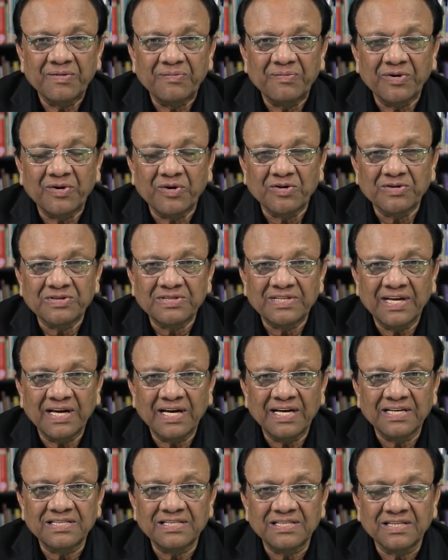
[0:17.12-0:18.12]
because they
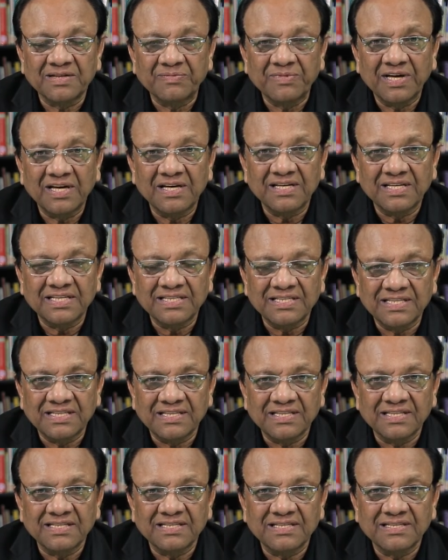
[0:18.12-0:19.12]
had terminal
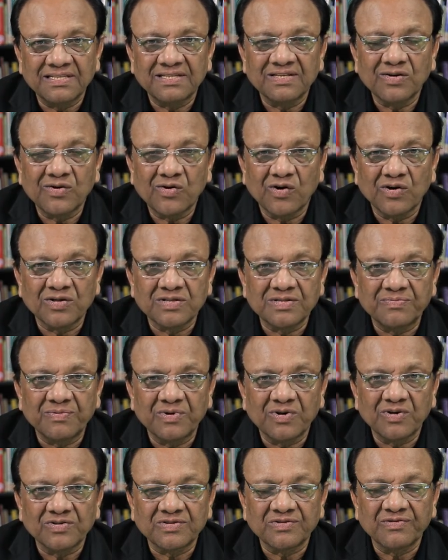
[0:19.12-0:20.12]
diseases caused
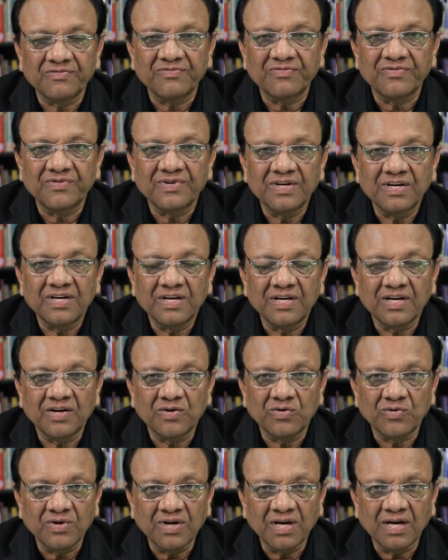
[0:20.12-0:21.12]
because of
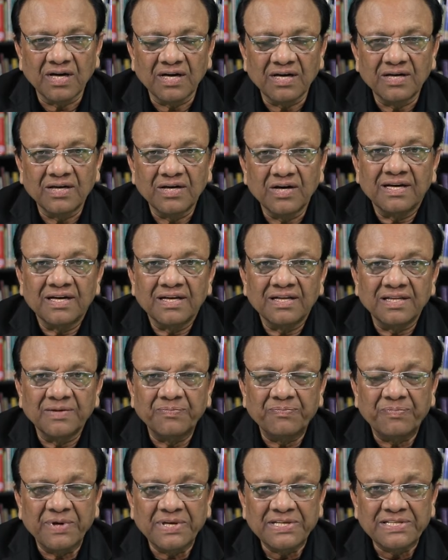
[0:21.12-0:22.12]
corona. The
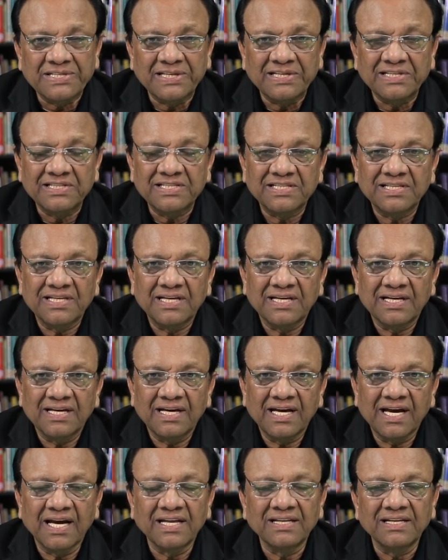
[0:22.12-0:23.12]
patients
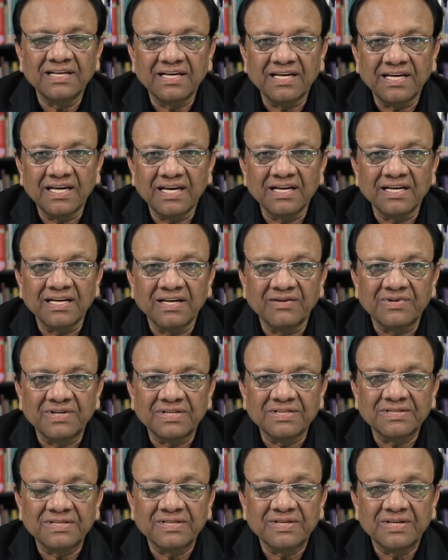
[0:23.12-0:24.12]
and the
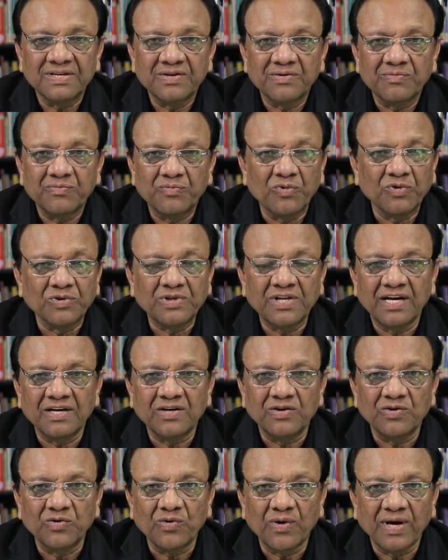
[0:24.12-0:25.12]
caregivers both
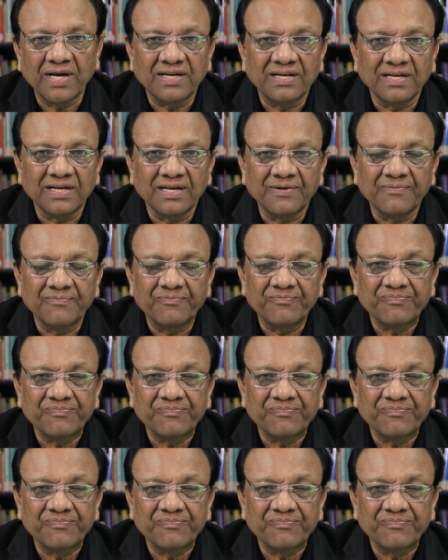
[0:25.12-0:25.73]
had no idea